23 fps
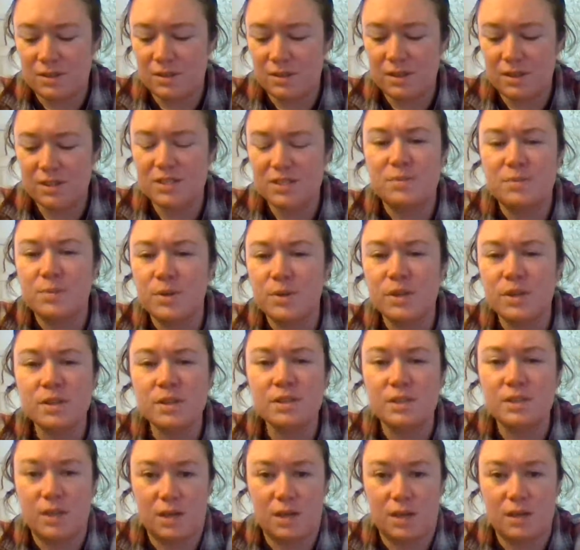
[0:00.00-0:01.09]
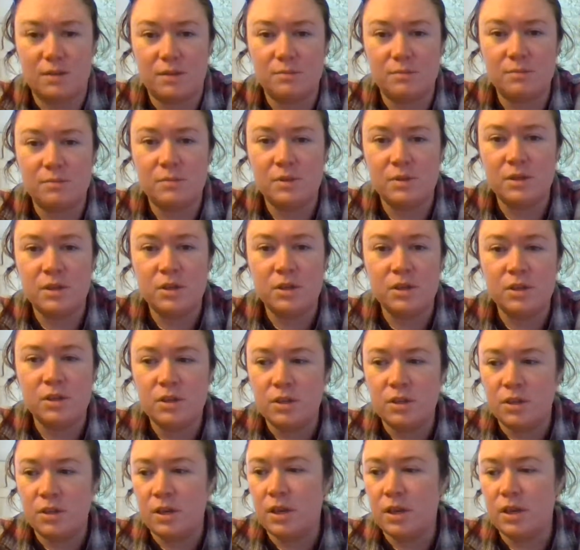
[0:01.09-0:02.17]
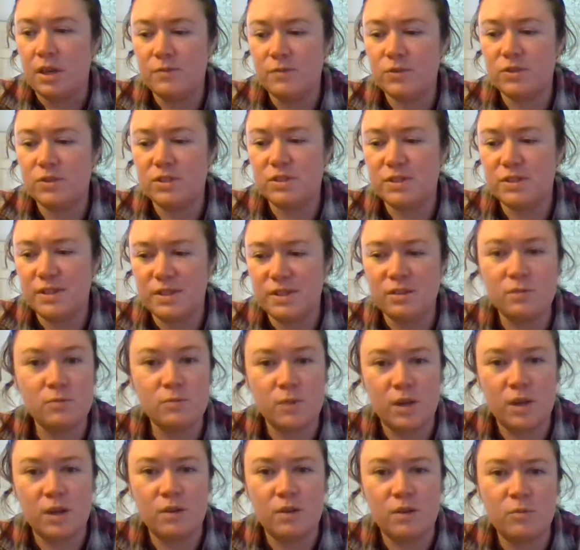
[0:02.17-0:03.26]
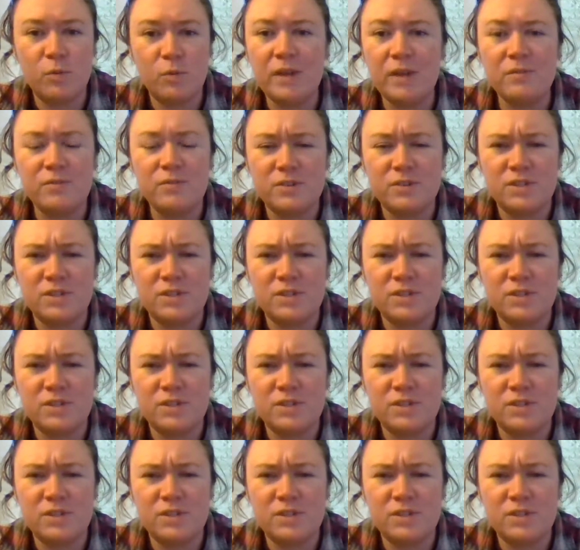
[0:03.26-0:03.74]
It's springtime. If you're sitting around waiting for